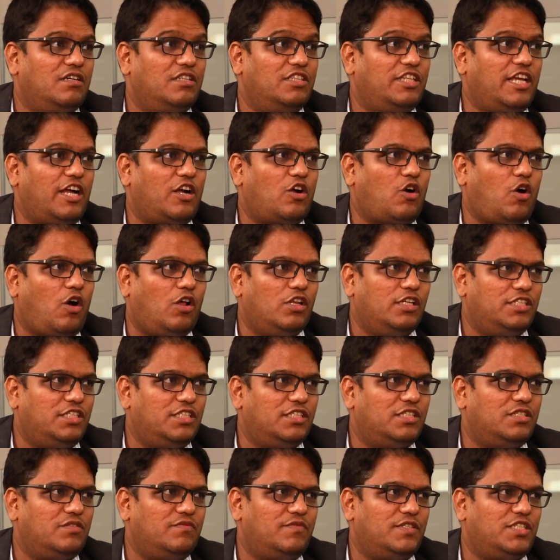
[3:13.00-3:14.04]
their
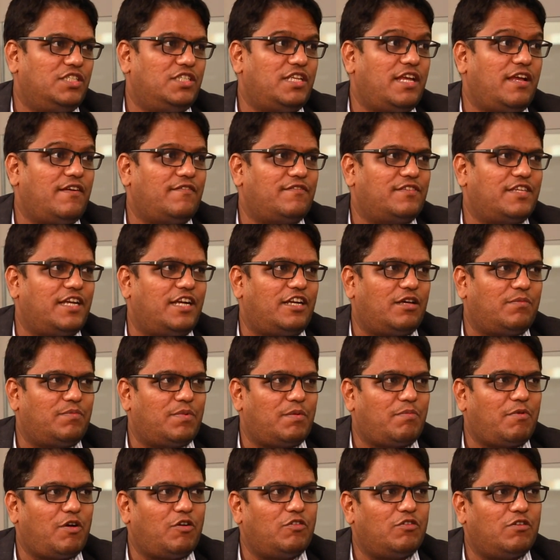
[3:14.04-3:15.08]
colleges which they have set up,
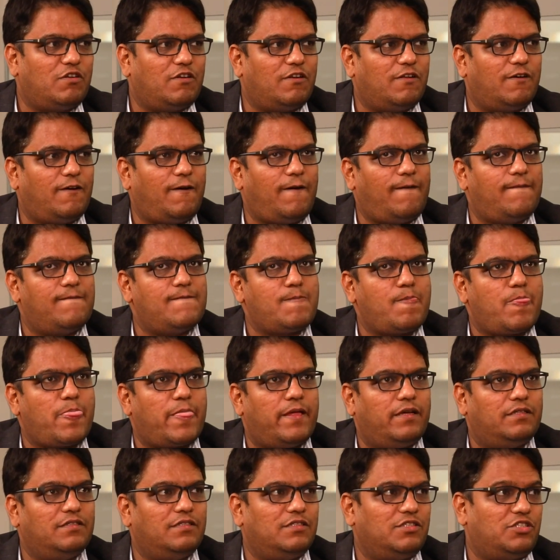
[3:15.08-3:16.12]
about the
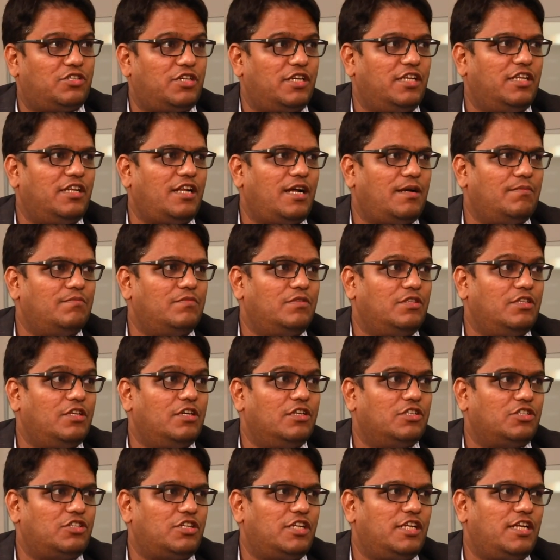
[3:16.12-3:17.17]

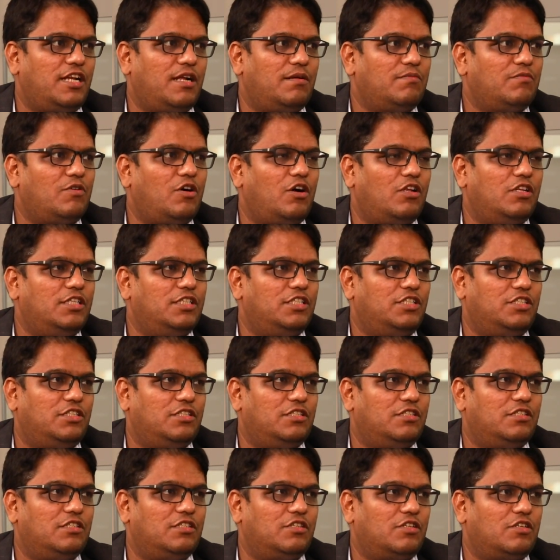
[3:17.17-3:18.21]
Shriram College
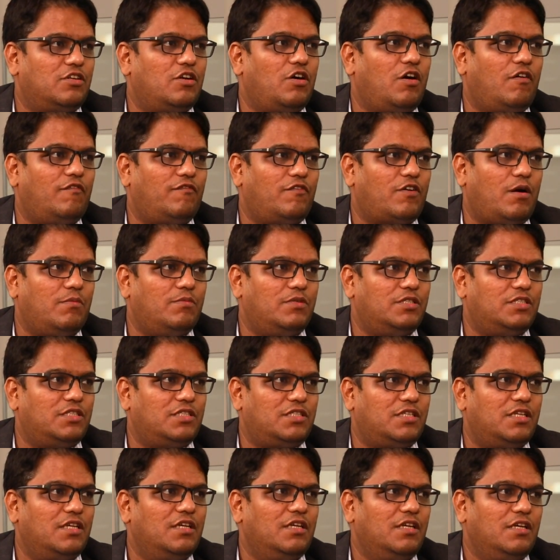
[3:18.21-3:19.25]
of
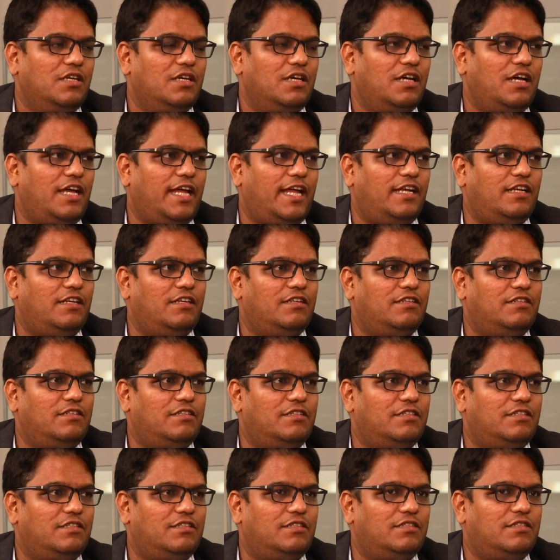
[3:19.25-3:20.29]
Commerce, and
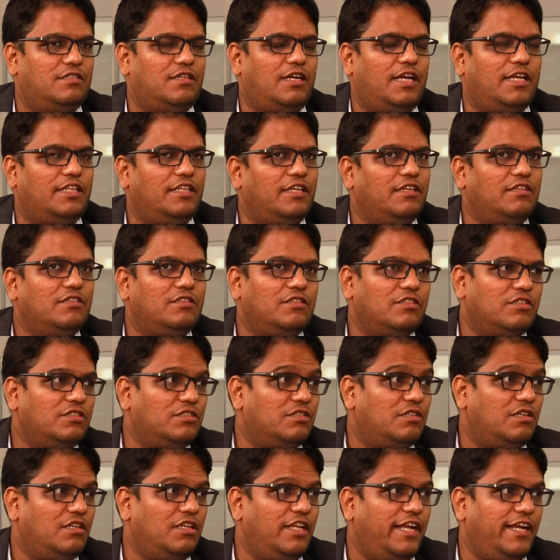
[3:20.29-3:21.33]
I think
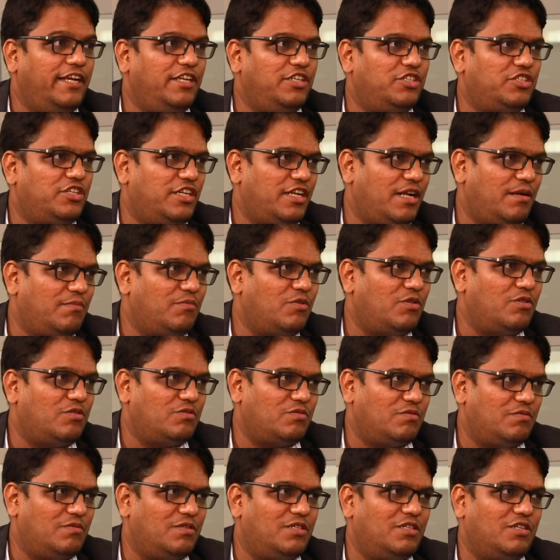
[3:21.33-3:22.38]
the Lady Shriram
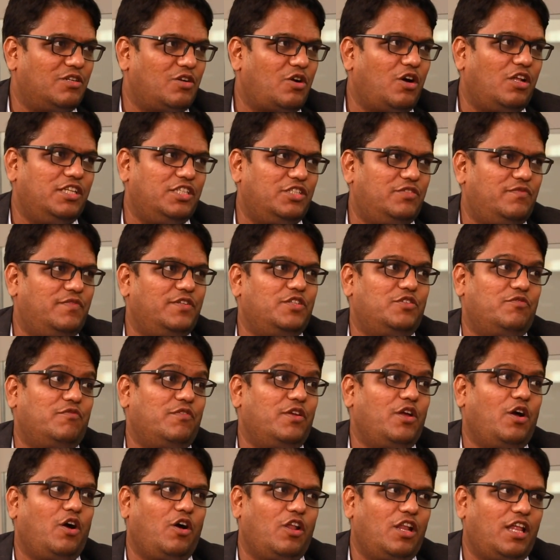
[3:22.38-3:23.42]
College, which
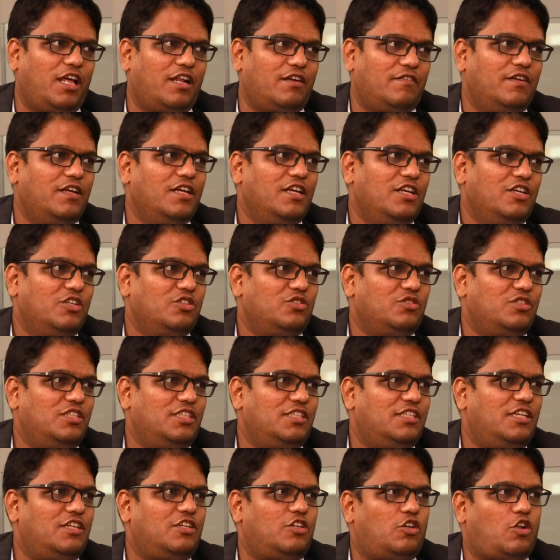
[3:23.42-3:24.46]
we all are. So
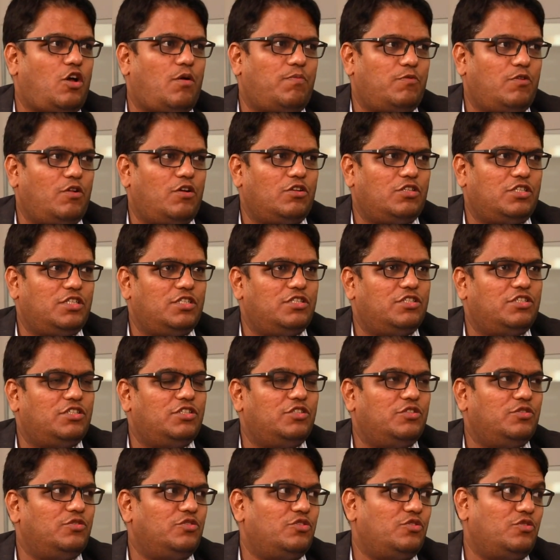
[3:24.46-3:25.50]
these are top-notch
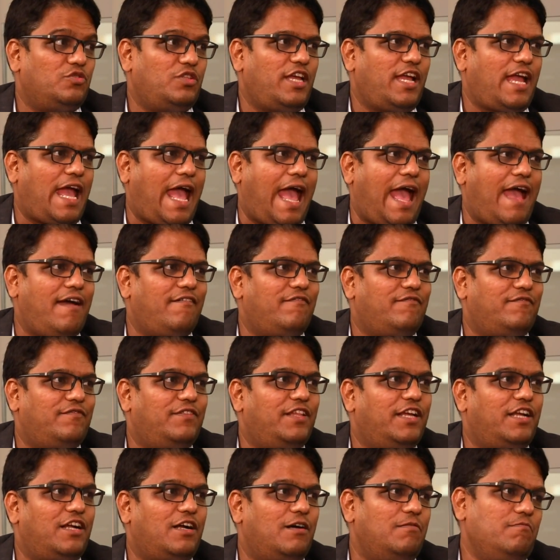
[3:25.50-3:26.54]
institutes. So they
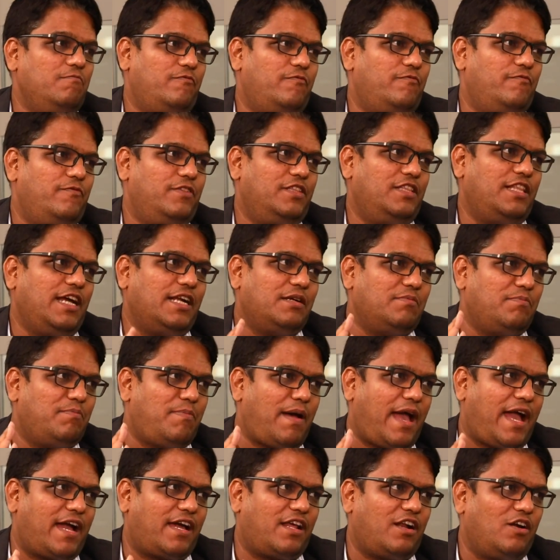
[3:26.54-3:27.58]
come with that
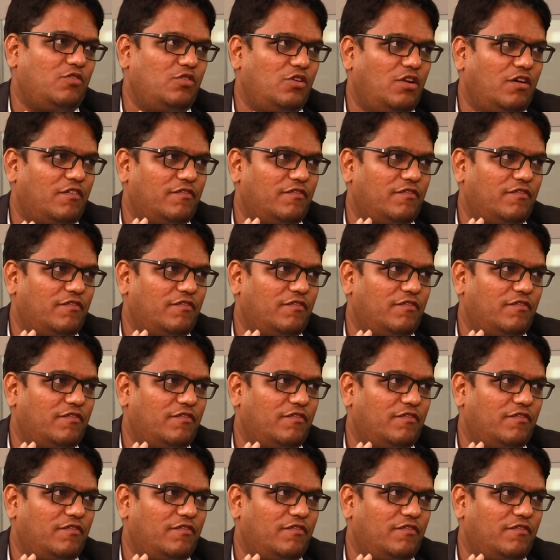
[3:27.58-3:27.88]
background